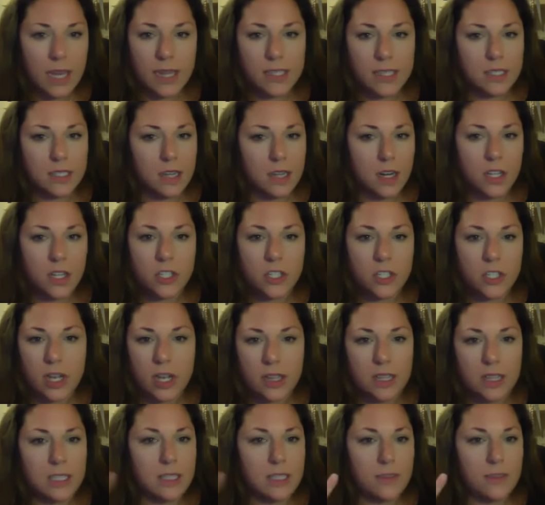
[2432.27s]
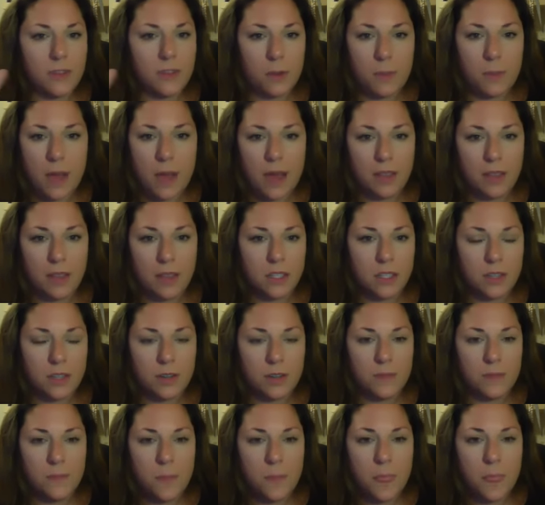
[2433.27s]
getting started checklist if you're path
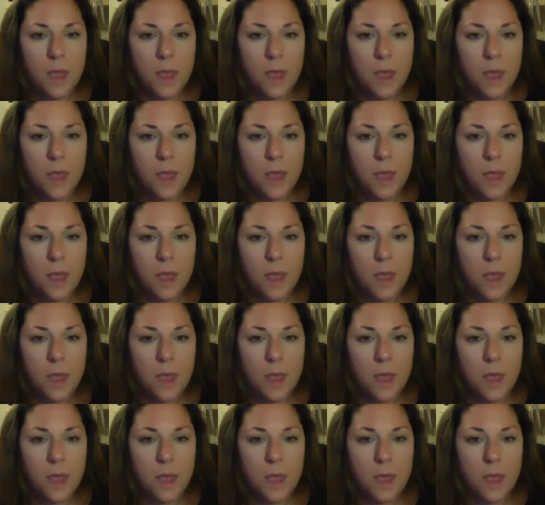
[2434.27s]
2.